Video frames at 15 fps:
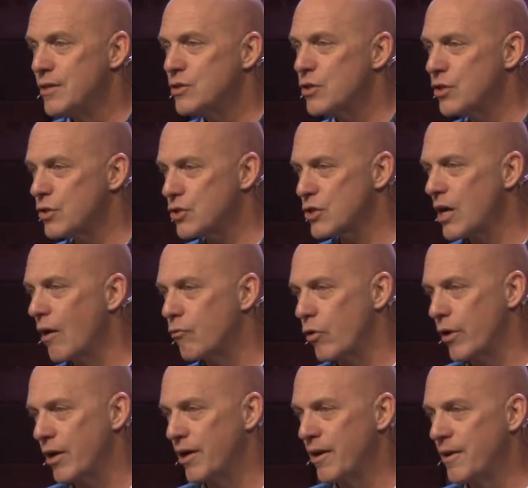to
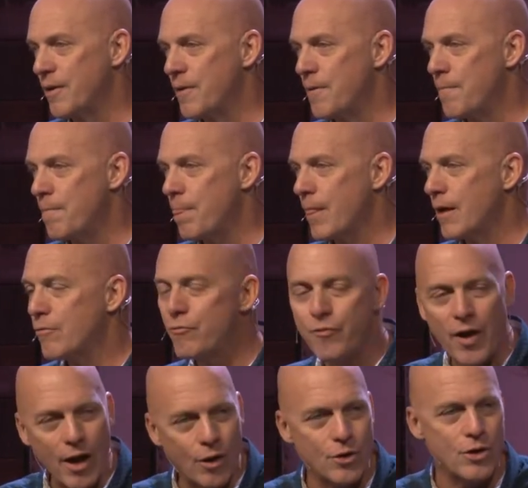discovery.
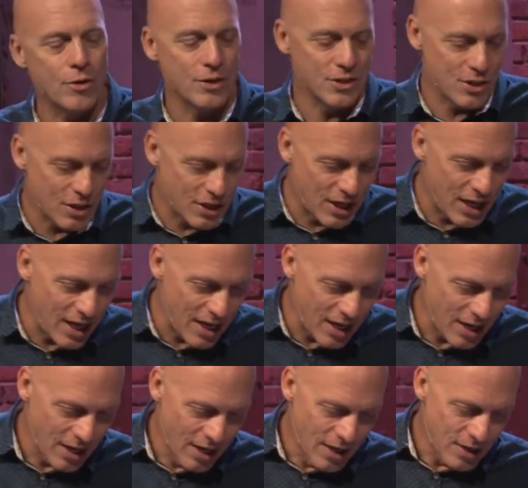Failure is the
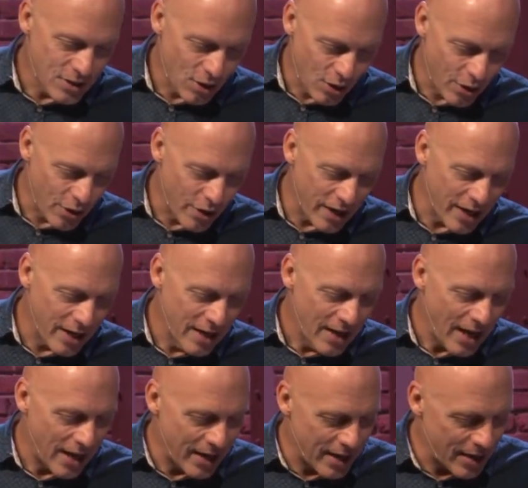key to learning.
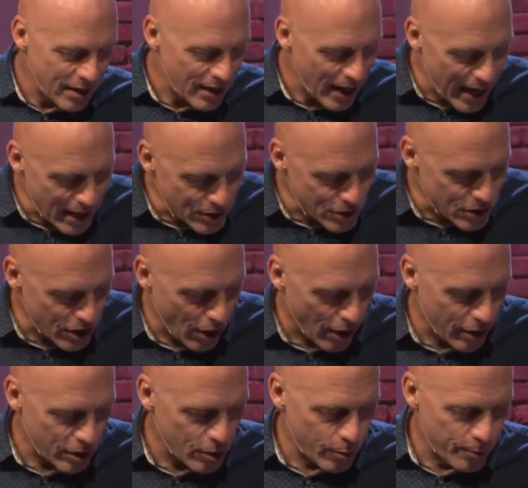And he ends the
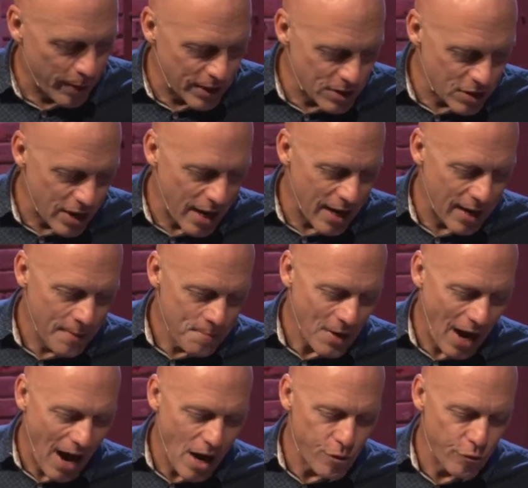article by saying,
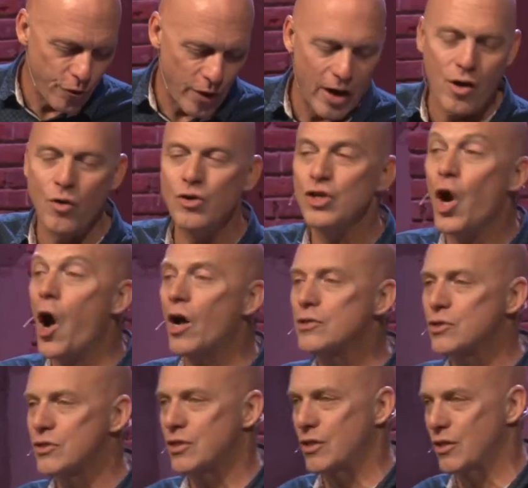I fail
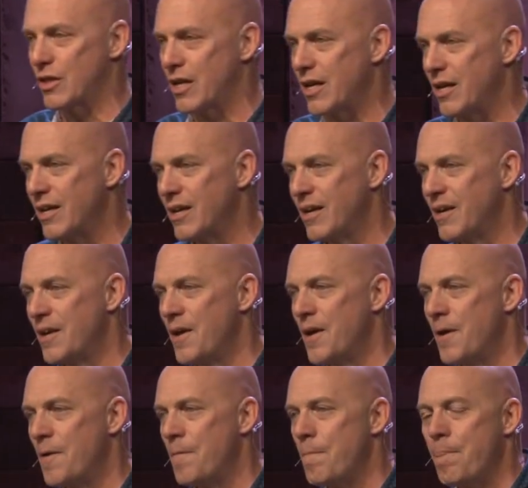constantly,
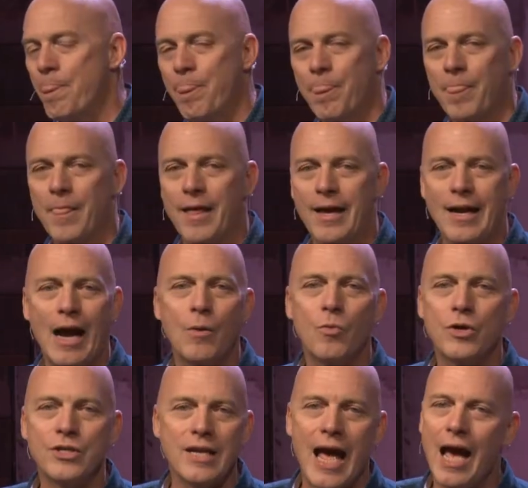and I
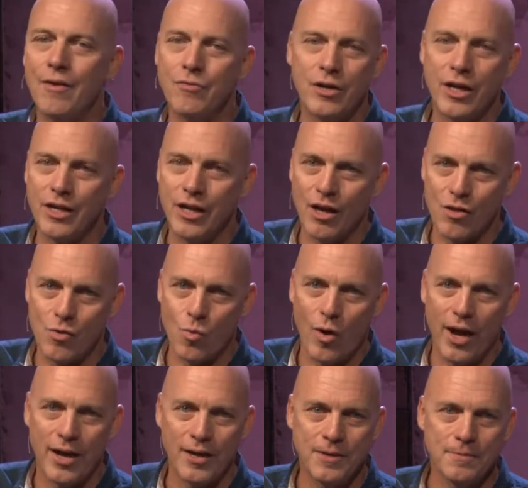wouldn't have it any other
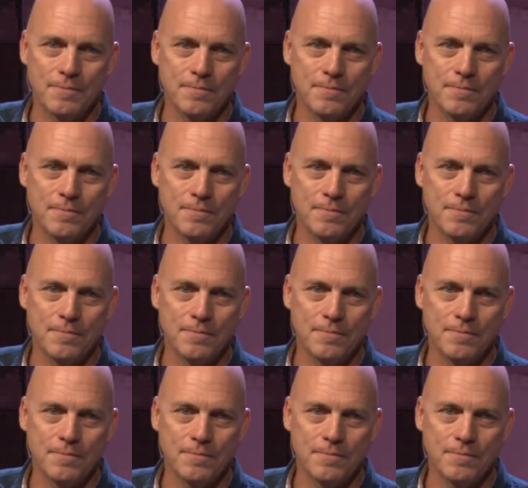way.